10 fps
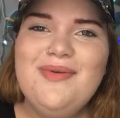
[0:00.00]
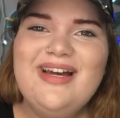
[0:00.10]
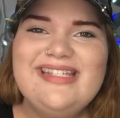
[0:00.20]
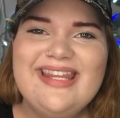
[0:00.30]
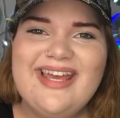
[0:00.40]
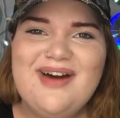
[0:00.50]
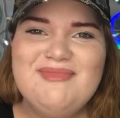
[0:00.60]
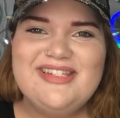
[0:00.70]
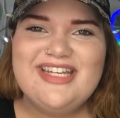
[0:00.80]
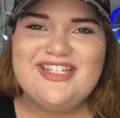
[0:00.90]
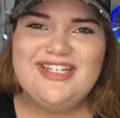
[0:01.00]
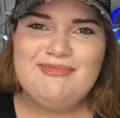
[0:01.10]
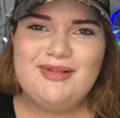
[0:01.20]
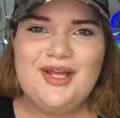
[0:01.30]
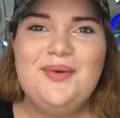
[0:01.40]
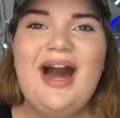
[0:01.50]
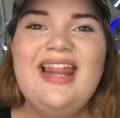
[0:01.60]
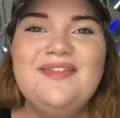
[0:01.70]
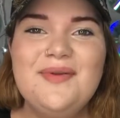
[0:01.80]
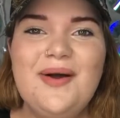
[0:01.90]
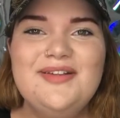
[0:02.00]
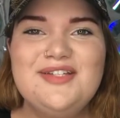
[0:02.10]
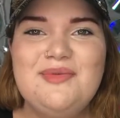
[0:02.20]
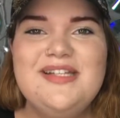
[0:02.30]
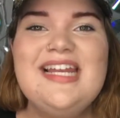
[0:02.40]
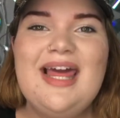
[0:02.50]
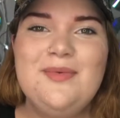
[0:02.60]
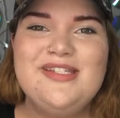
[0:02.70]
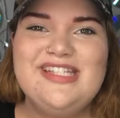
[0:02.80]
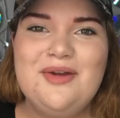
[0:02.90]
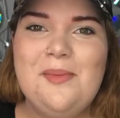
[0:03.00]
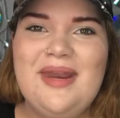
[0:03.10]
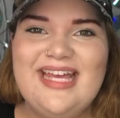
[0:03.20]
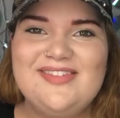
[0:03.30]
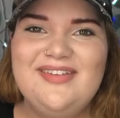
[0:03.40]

you guys in the comment section down below. I love you all so much and I will see you in my next